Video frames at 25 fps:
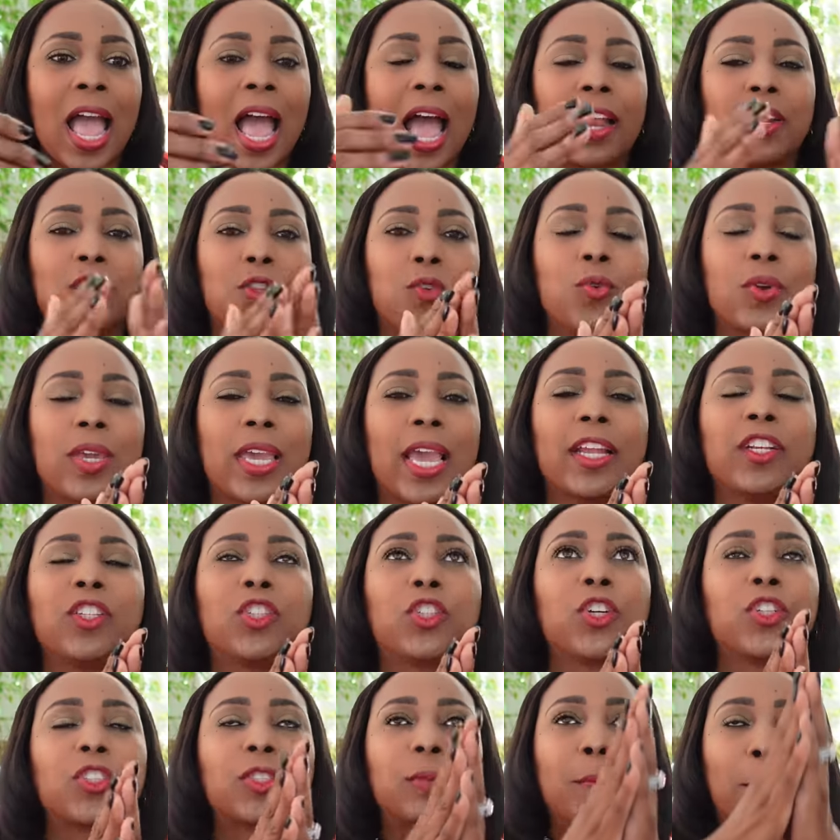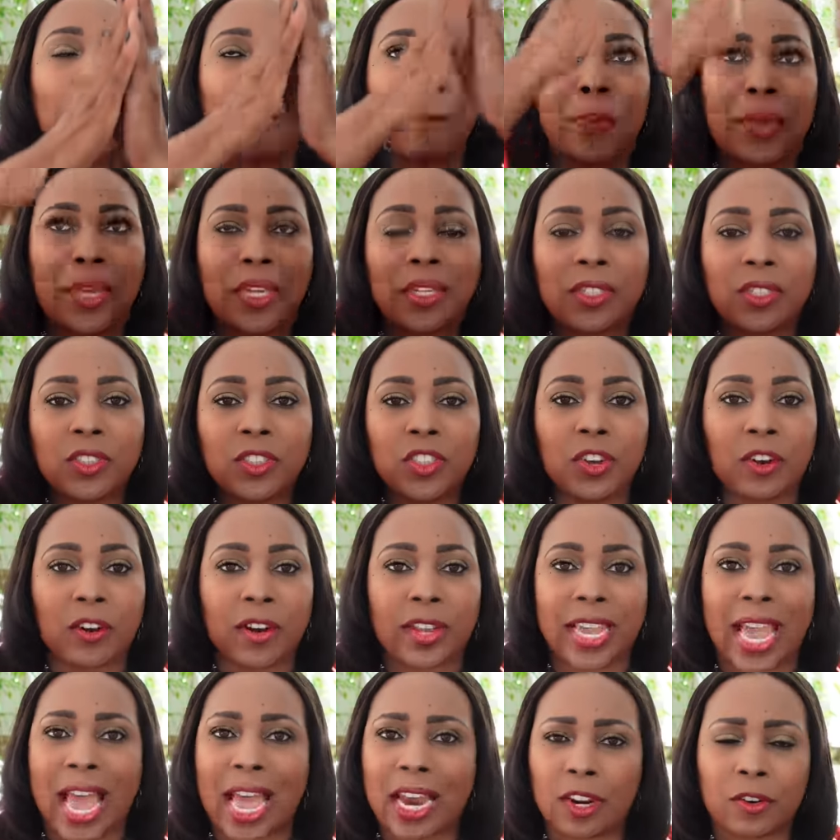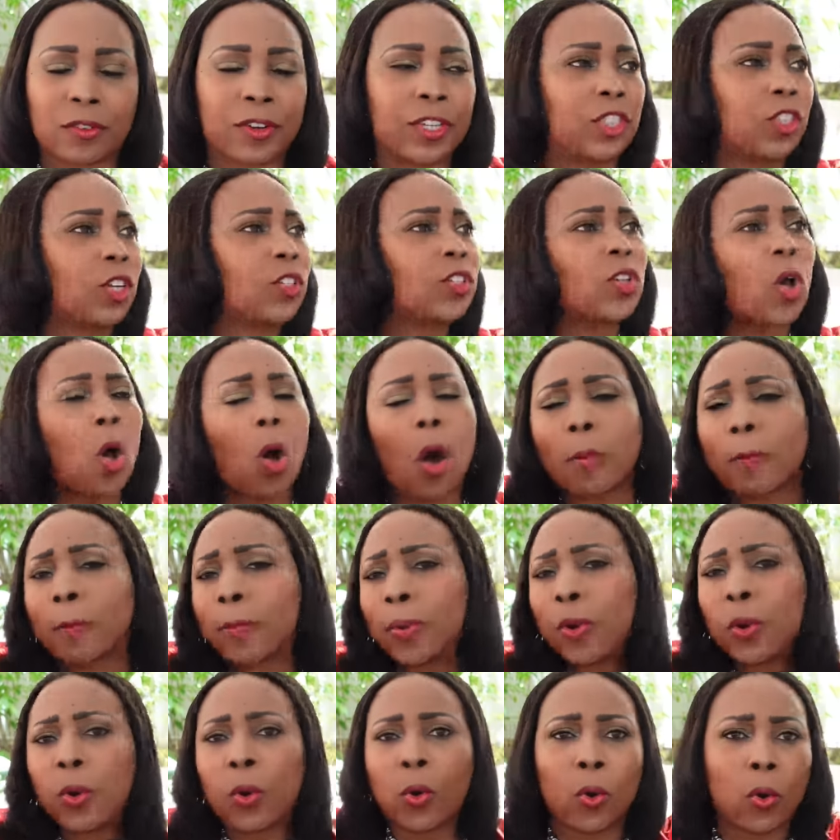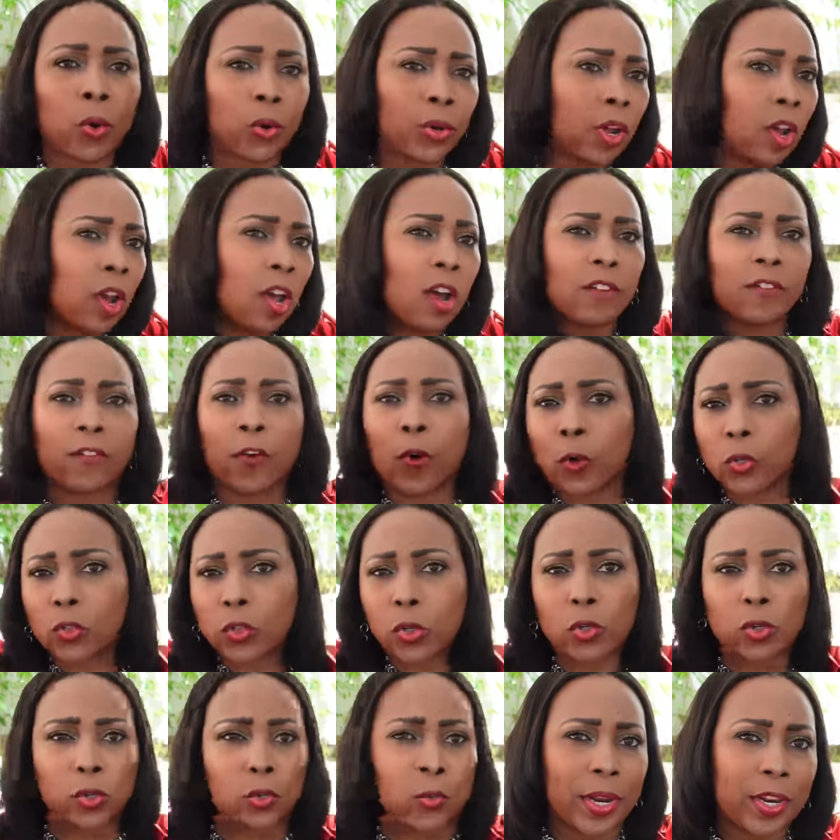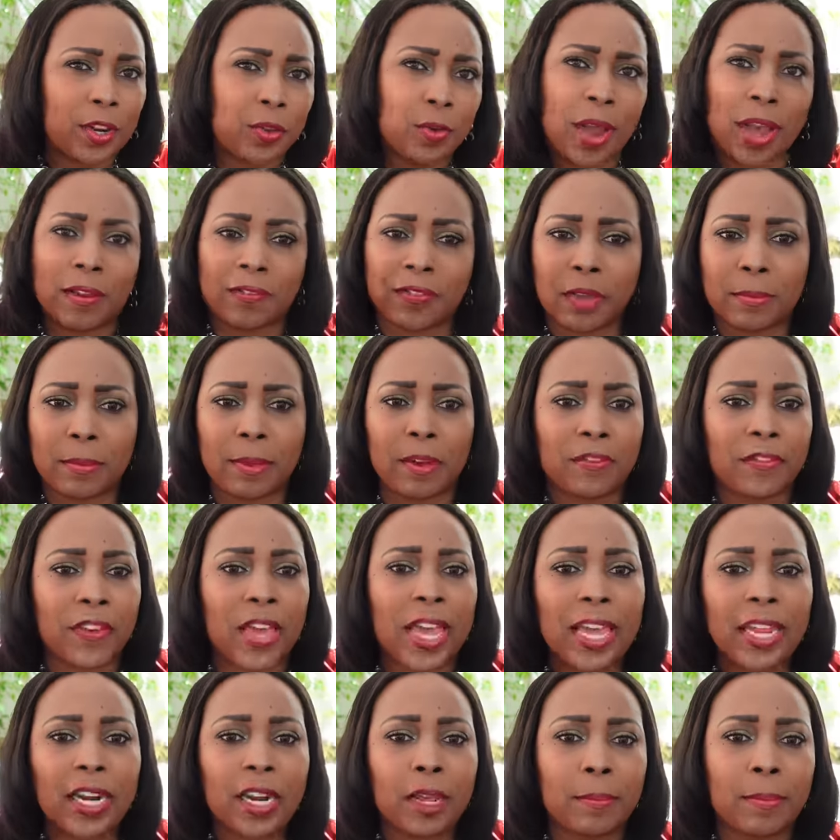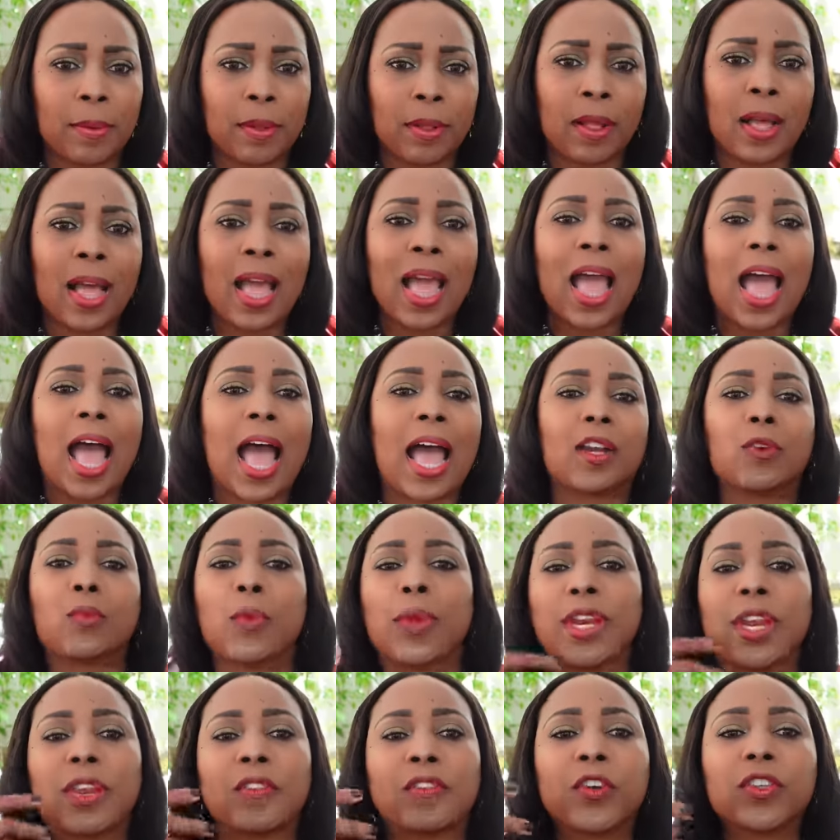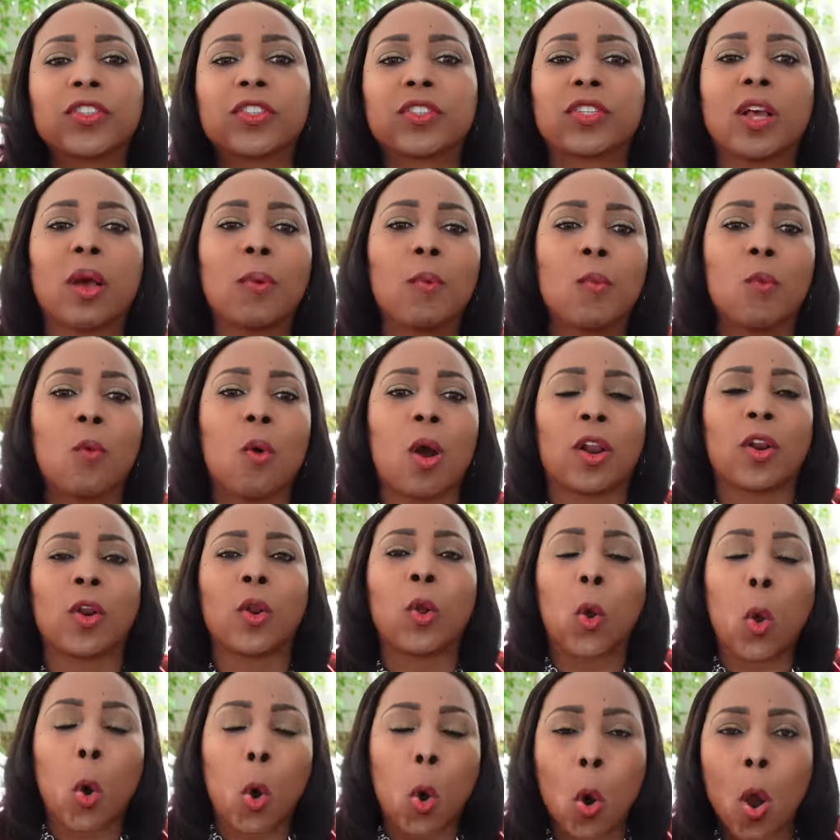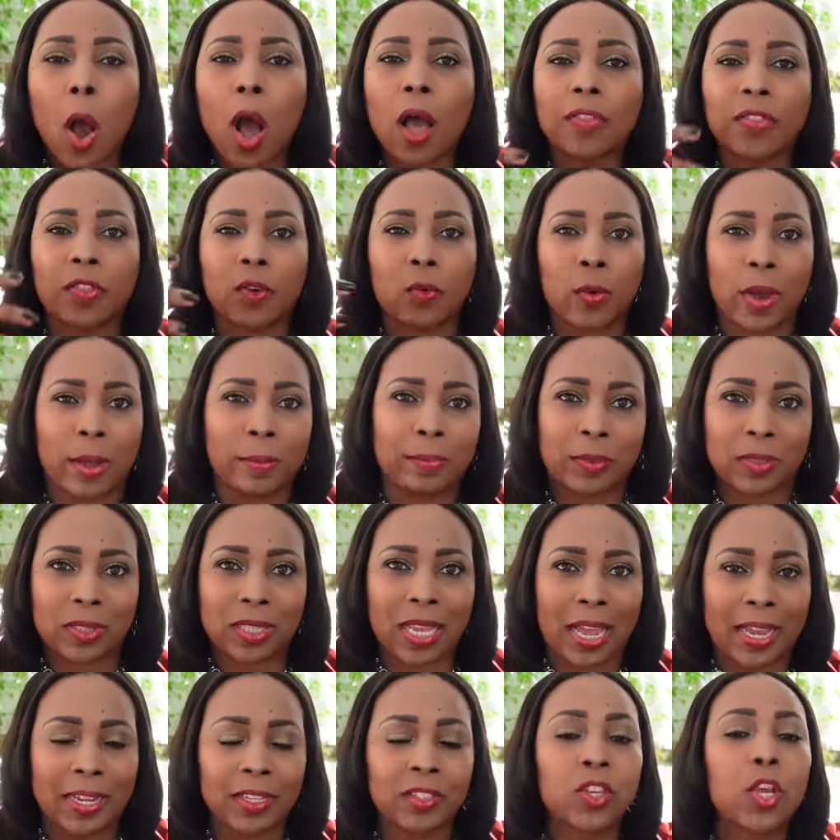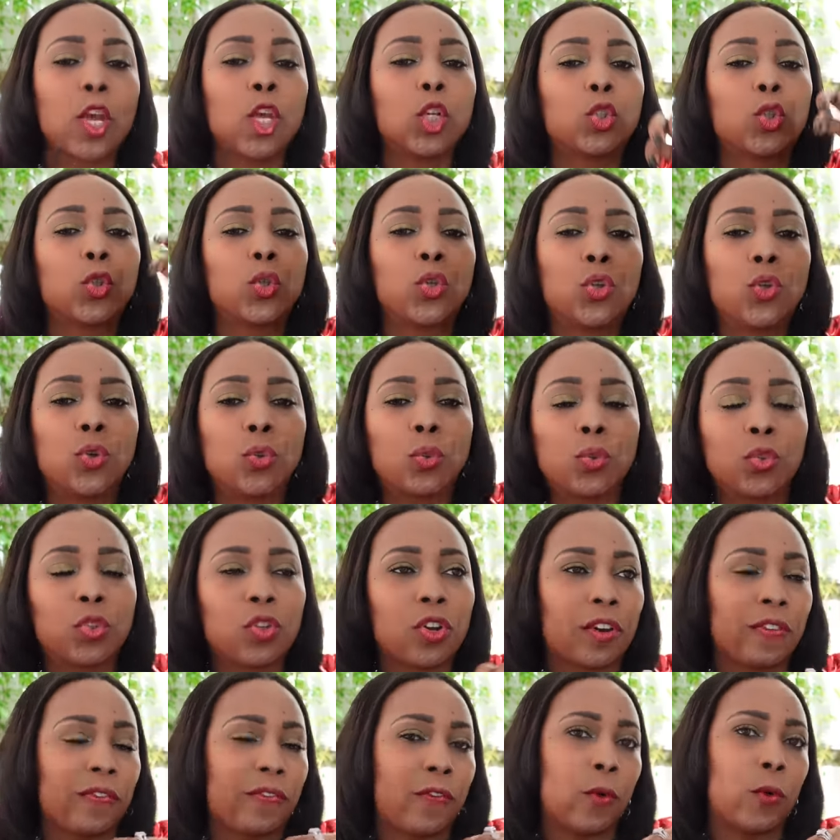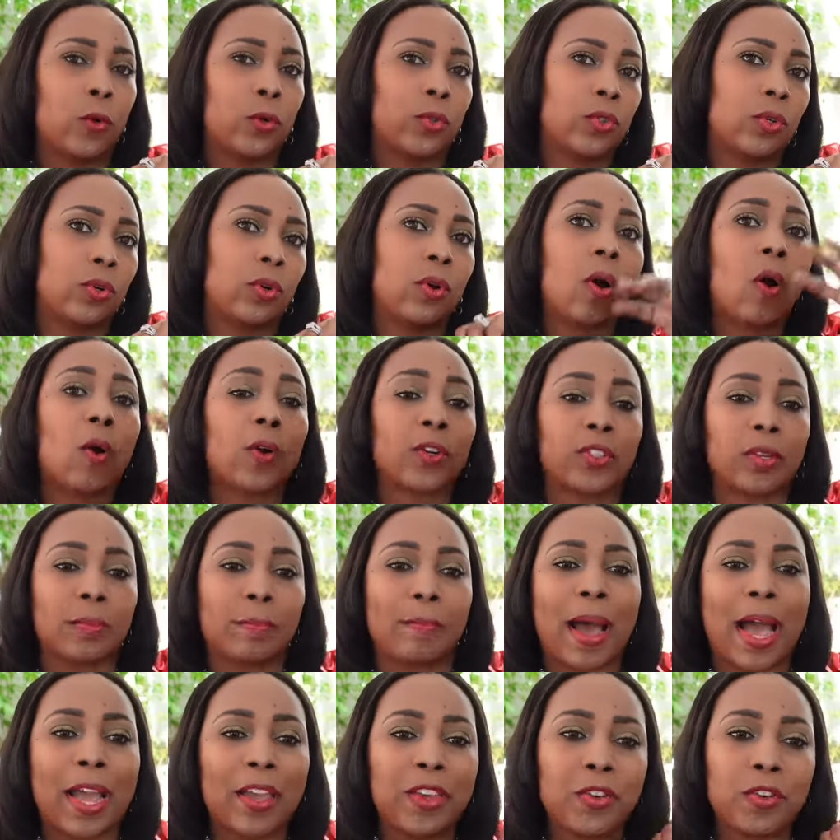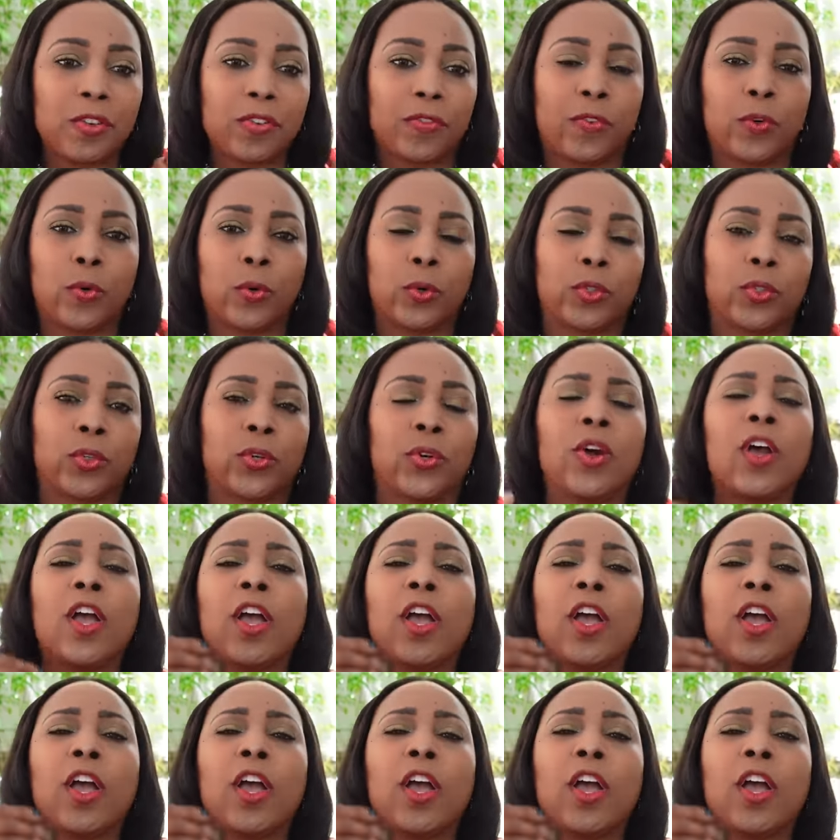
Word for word: And you can just build your gallery, just upload photos when you have them available, and whenever someone go on the website to use your photo or to buy your photo,